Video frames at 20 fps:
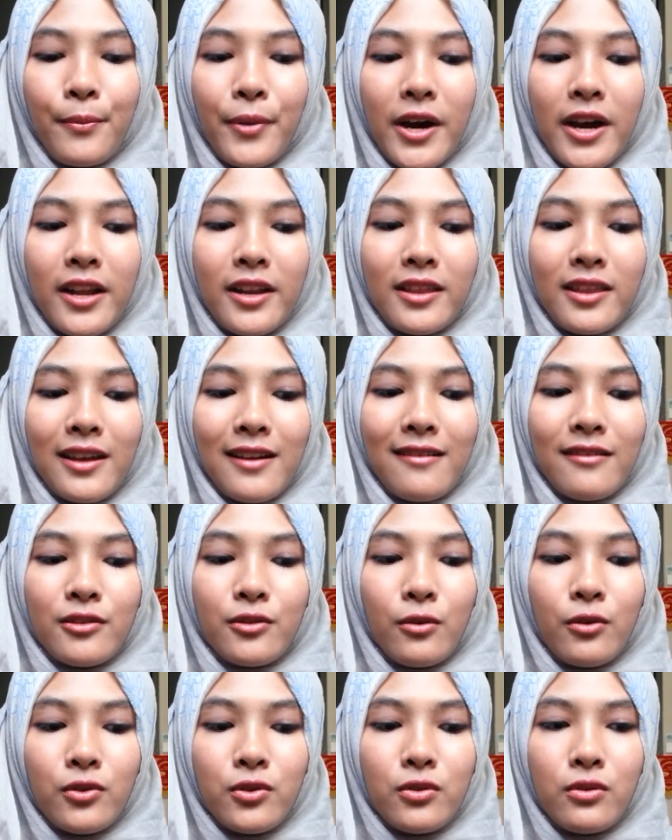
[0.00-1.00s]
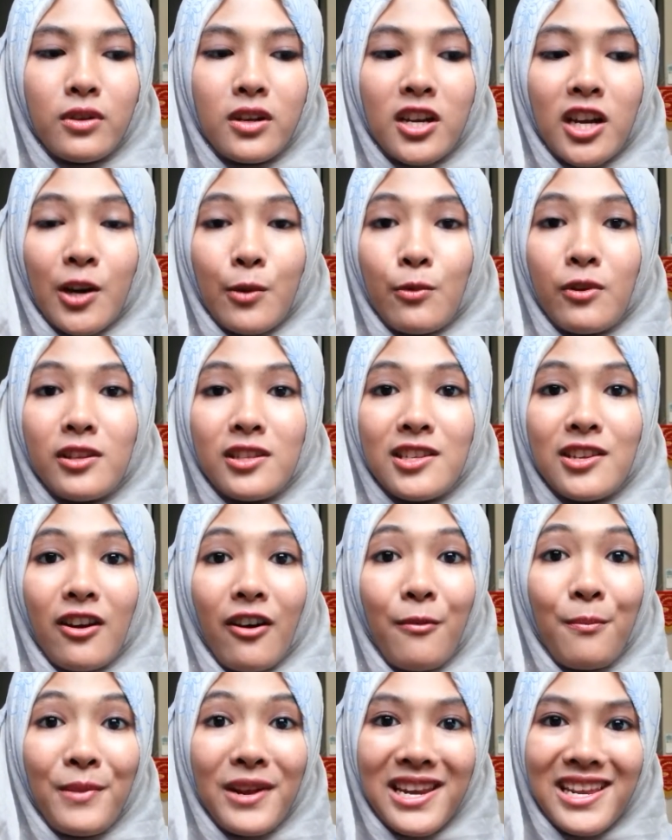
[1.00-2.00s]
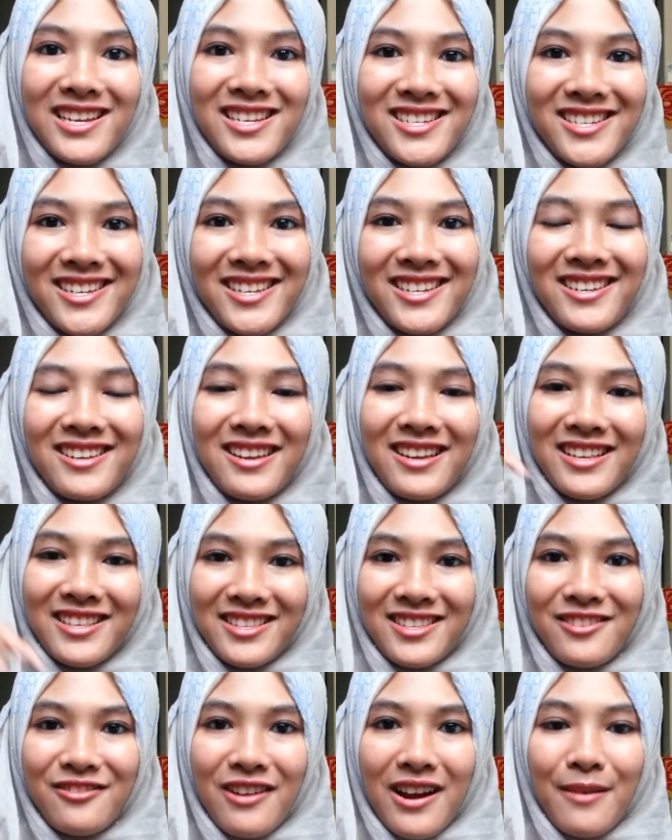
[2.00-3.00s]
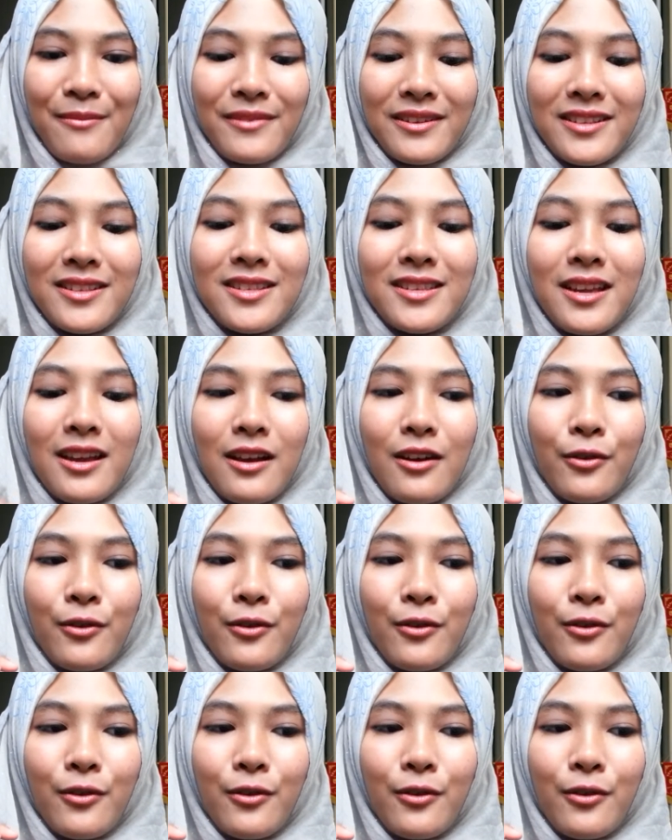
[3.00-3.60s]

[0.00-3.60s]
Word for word: But there is also a community of Malaysian Instagrammers